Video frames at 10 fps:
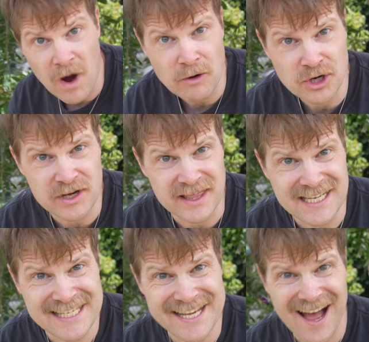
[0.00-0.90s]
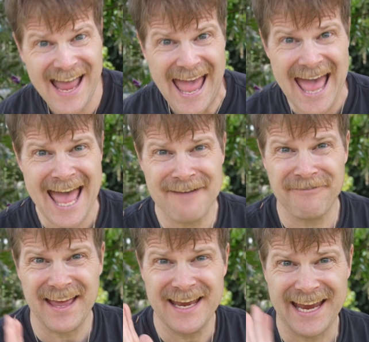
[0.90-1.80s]
while doing this, I have
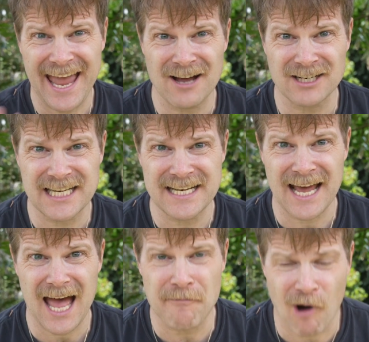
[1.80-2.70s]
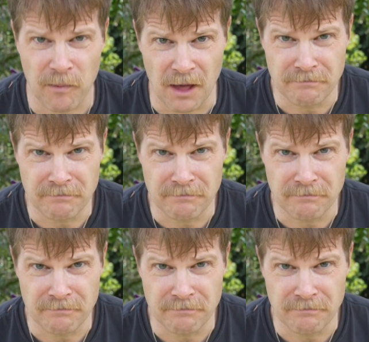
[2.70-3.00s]
encountered a problem.